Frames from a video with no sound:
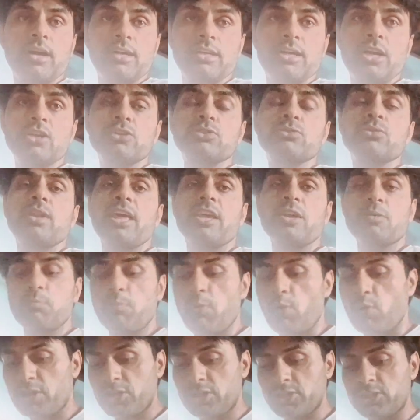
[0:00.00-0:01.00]
I also like
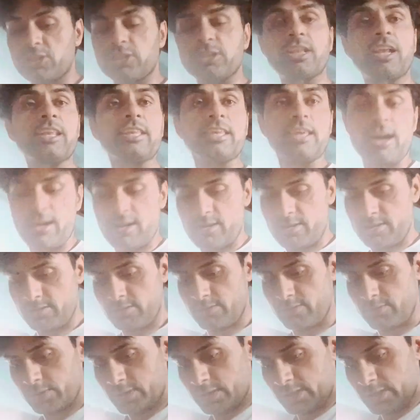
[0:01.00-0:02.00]
porridge, dalia,
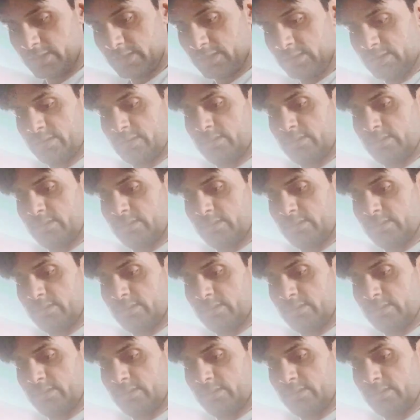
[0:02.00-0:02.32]
okay.